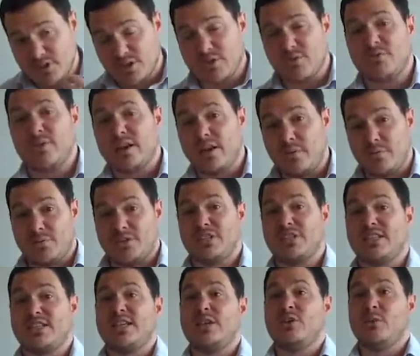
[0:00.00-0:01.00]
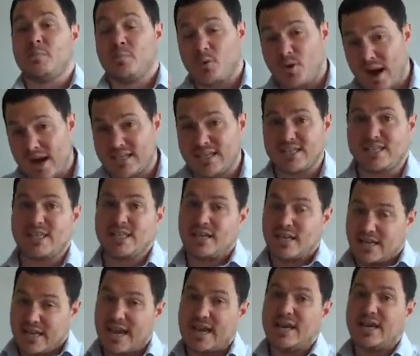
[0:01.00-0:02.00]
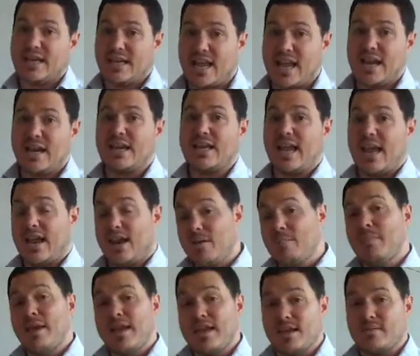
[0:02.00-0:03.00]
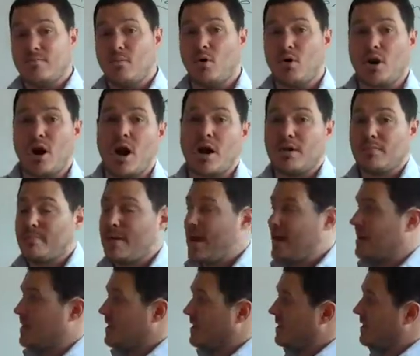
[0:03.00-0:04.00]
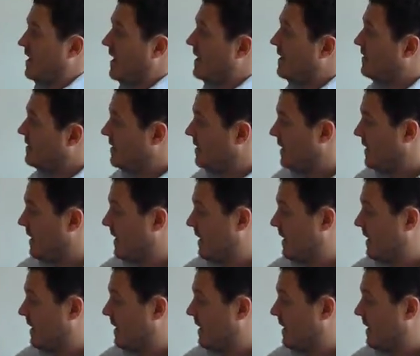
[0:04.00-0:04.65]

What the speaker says: develop this skill, practice it again and again and again, and make it more automatic. Okay.